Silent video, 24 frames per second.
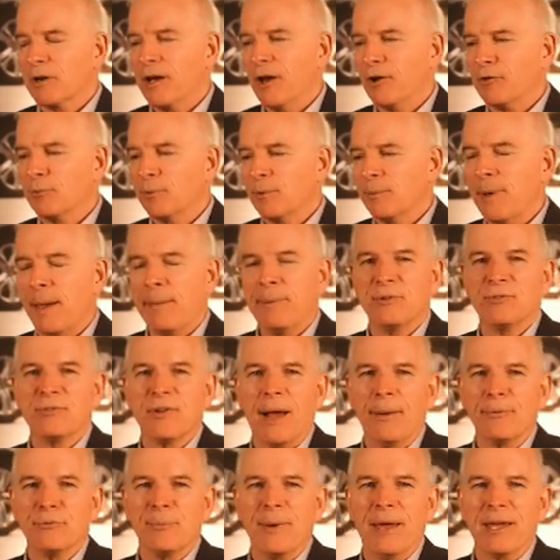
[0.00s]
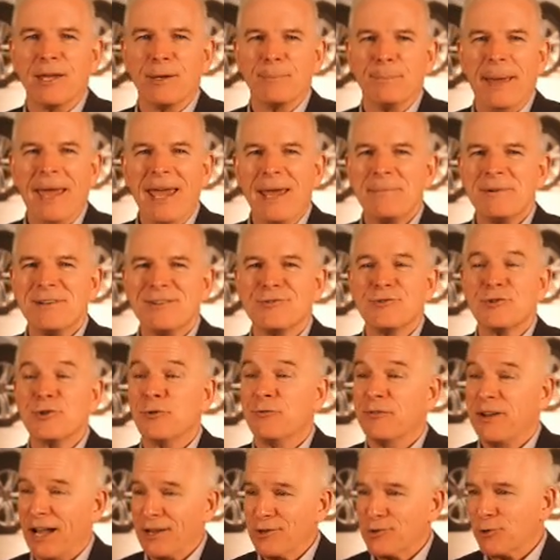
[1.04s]
customer maybe stops making payments,
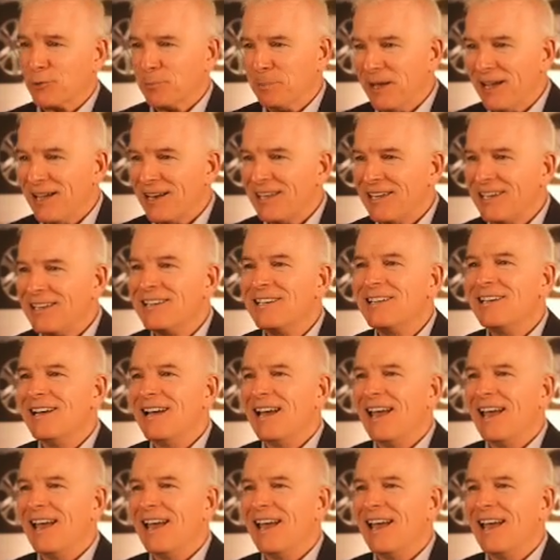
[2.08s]
you've got your money,